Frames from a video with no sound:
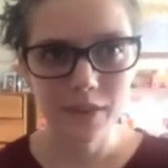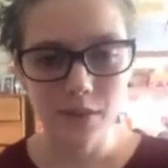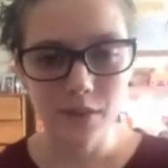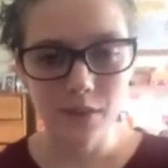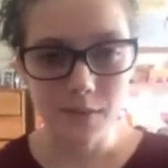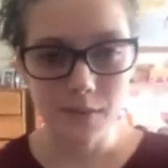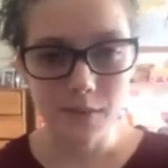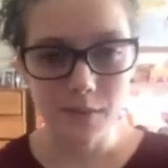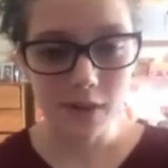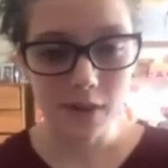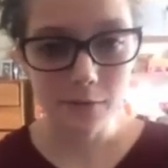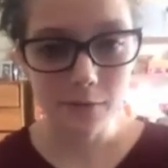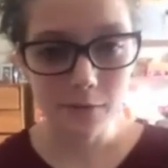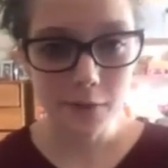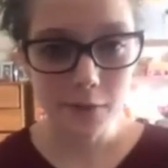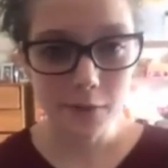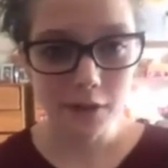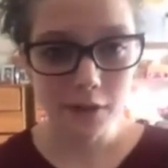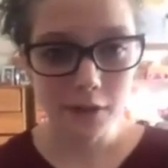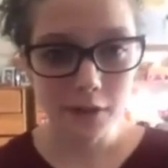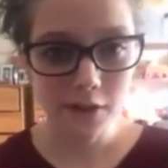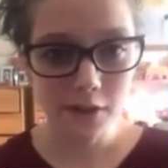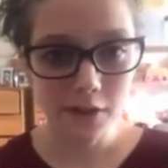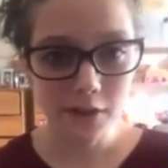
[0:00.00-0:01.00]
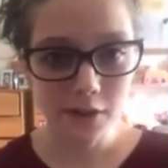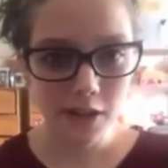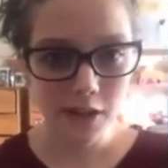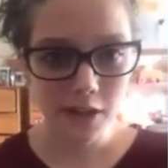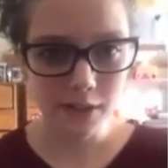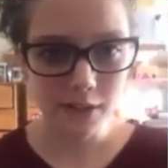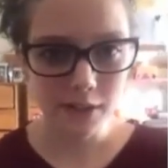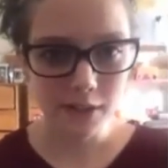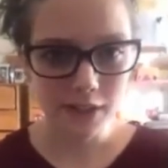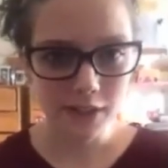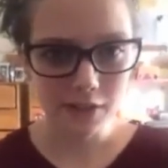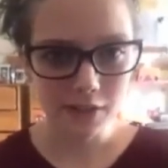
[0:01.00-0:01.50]
So I'm a sophomore
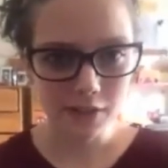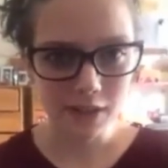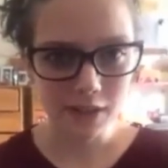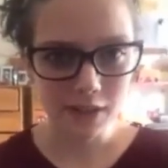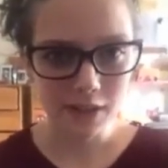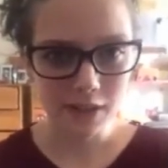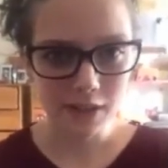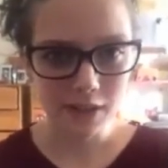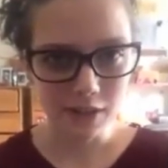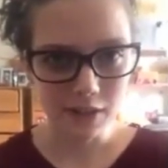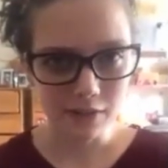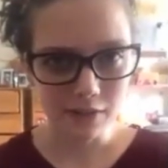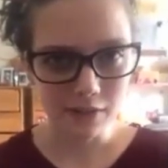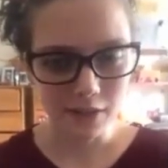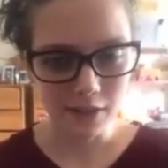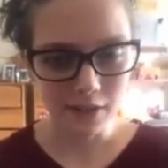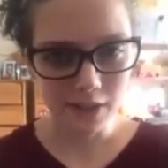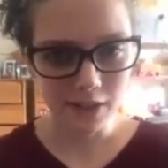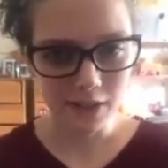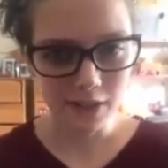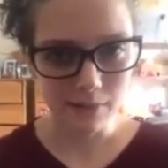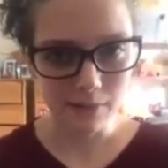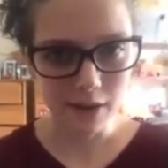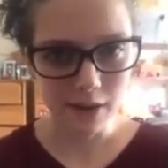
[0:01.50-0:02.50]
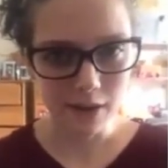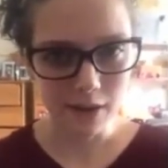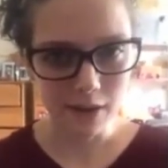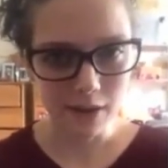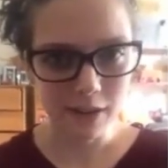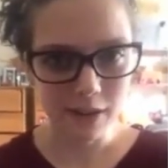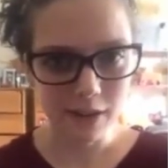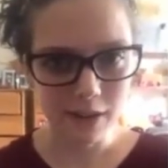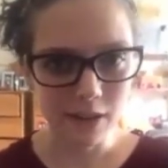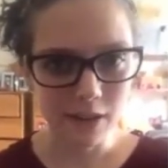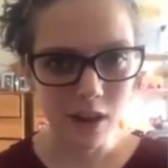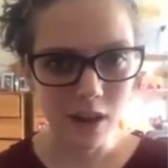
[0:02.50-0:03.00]
undergraduate student at the University of
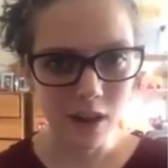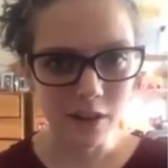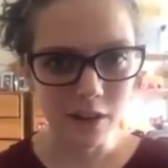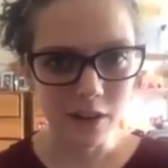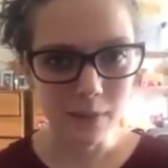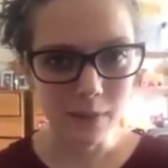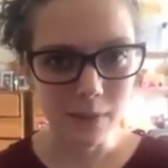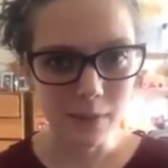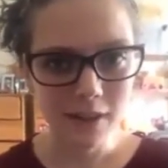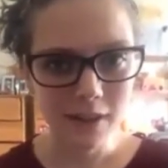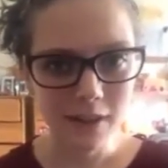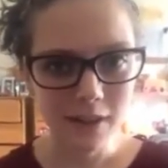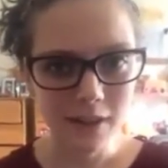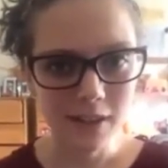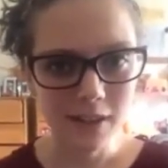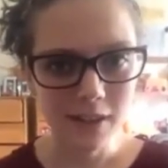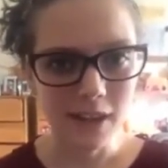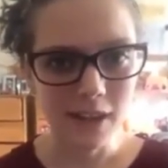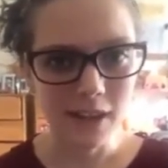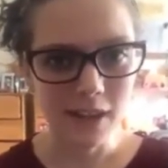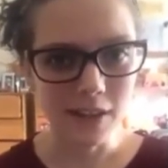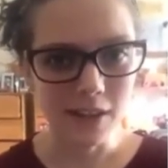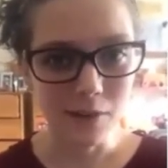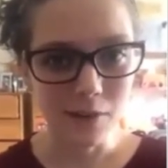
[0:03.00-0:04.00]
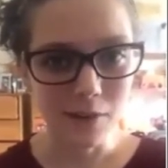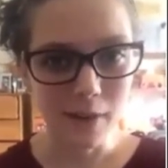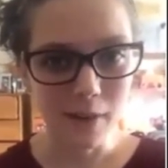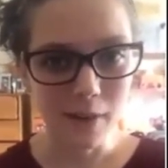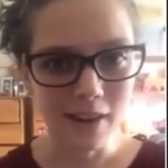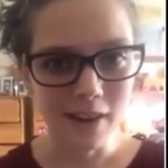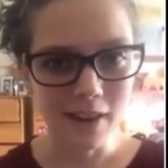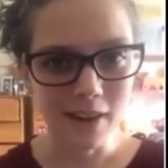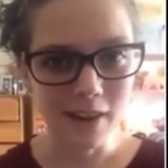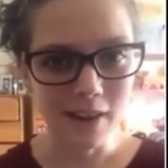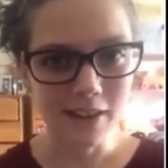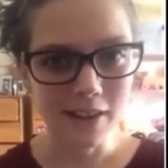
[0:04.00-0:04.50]
Maryland in College Park studying
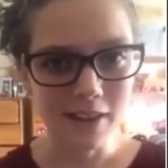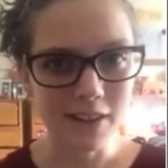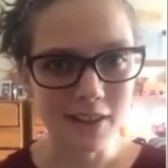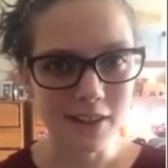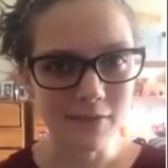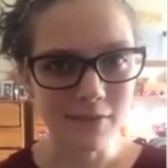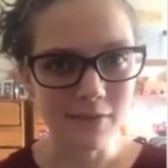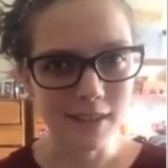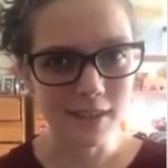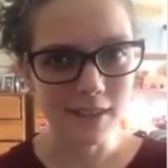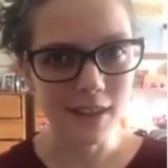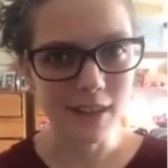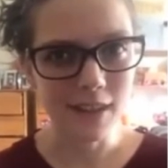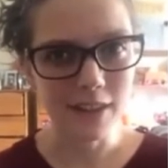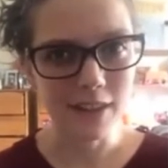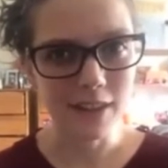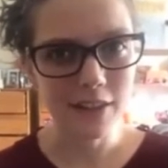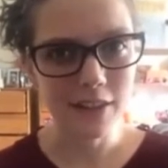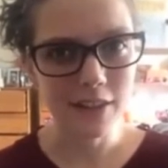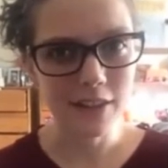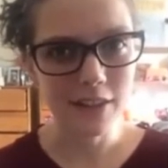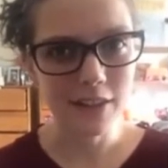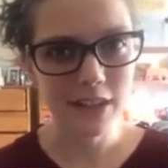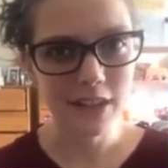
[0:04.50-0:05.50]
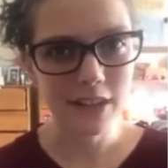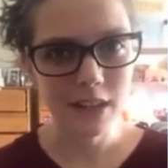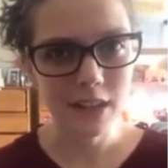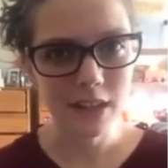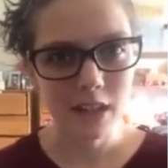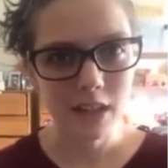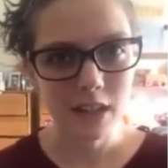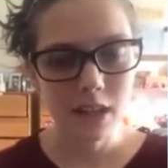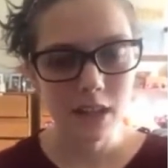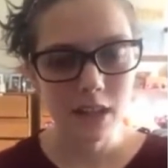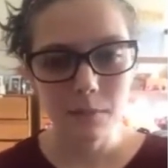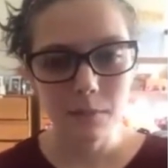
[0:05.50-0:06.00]
neurobiology and physiology,
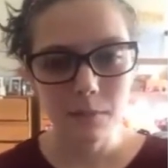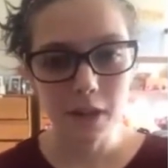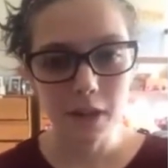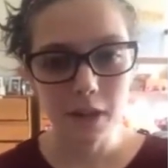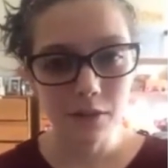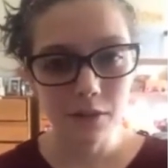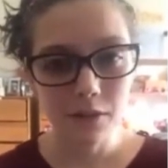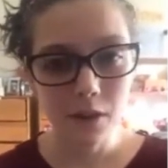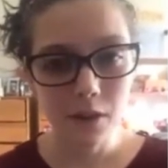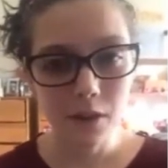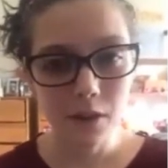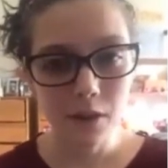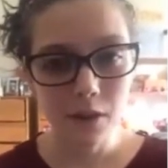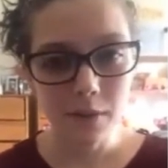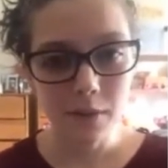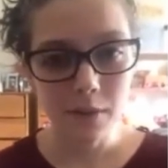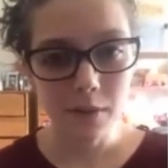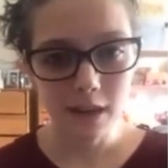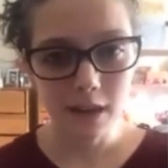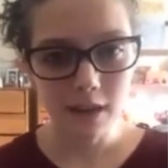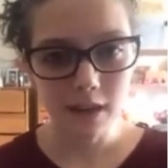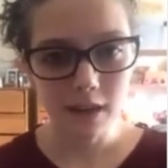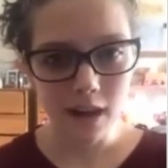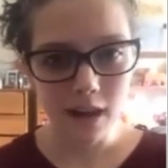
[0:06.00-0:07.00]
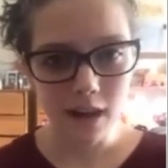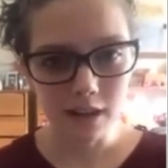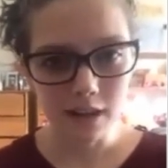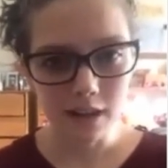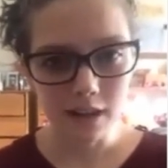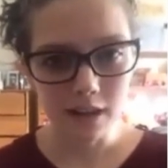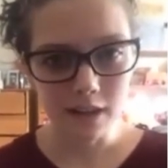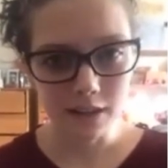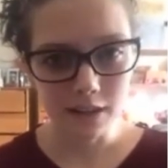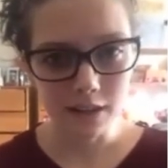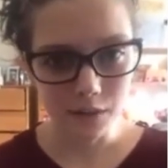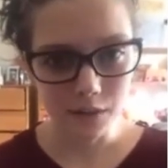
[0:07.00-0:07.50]
but I grew up in Garrett
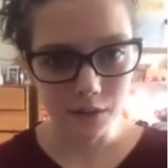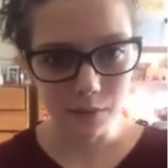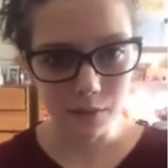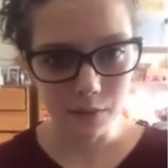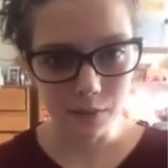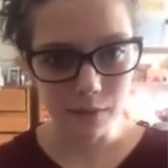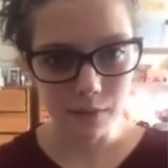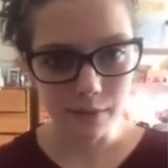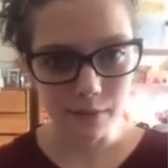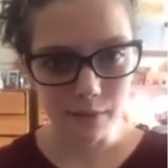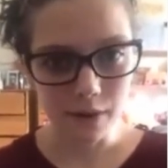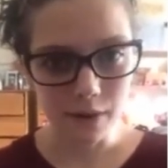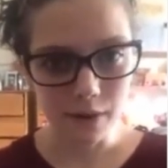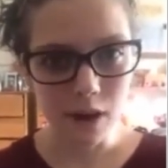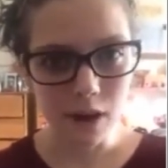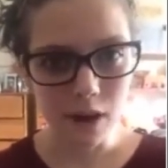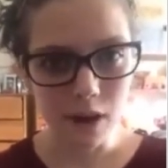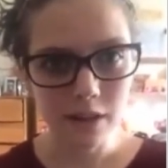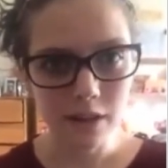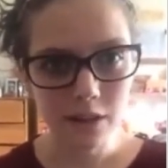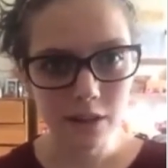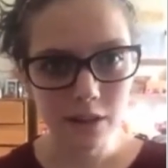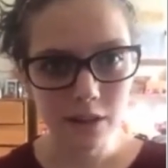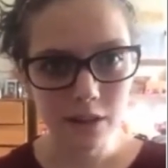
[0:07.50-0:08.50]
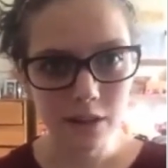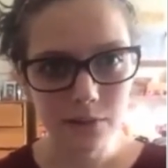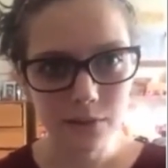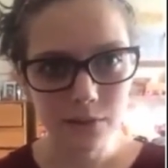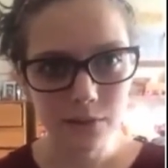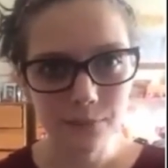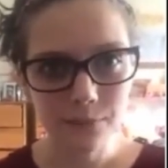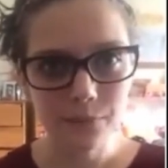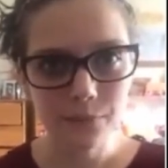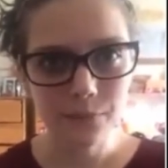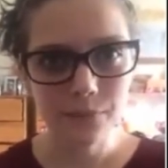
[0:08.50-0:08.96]
County until I went away for college.